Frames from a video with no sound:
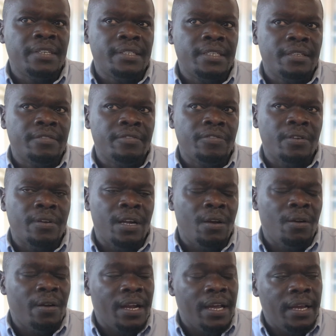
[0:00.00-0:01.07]
written for
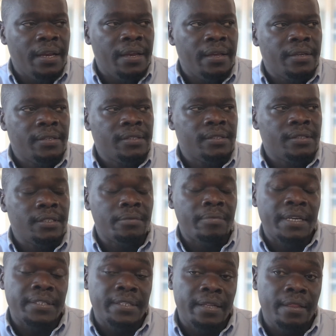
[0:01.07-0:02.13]
now 9 years. This is
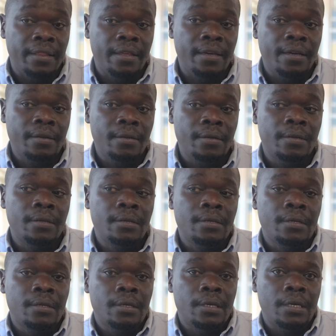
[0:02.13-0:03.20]
my 10th year.
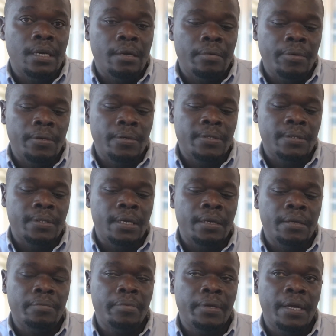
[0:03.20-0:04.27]
Because
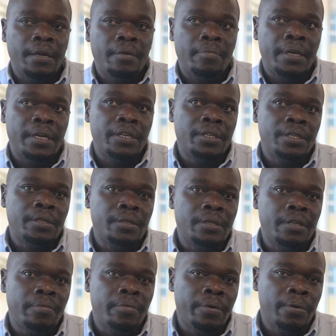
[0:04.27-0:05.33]
I began my
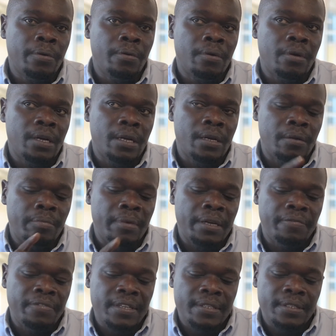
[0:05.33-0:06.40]
debut. My
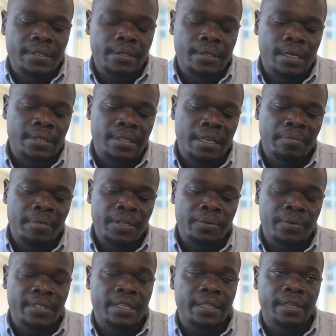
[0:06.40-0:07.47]
first assignment
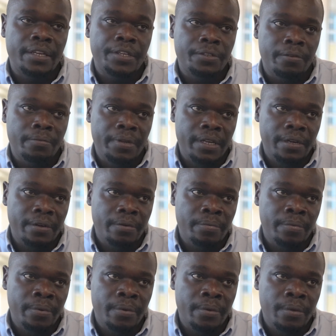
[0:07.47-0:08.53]
was at the National Media Group,